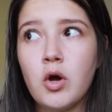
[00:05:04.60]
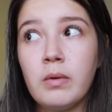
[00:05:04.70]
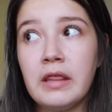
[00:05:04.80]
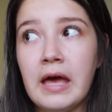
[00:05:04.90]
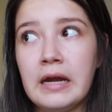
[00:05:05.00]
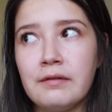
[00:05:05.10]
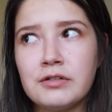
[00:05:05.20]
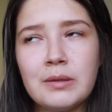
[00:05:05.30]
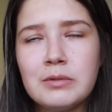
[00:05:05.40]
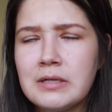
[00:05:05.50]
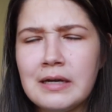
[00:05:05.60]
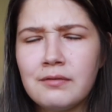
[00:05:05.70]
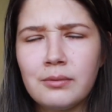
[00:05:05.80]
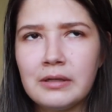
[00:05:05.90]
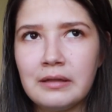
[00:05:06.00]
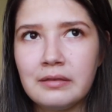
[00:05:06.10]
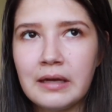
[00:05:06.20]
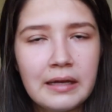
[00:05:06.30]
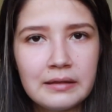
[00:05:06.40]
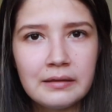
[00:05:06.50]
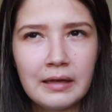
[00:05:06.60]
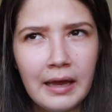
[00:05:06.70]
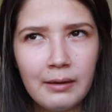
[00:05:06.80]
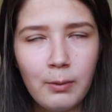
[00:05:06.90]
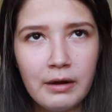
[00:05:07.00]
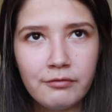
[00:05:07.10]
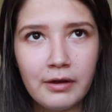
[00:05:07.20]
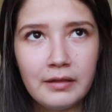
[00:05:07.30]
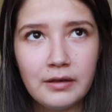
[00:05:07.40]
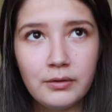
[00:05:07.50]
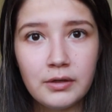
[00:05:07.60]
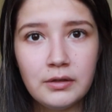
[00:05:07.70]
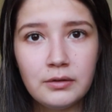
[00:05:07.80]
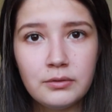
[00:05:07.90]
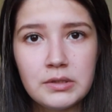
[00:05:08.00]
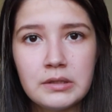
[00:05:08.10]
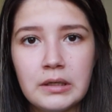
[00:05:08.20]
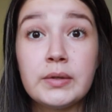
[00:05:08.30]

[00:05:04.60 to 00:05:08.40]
Told me that, and for some reason I never really thought they had Wi-Fi that you could use.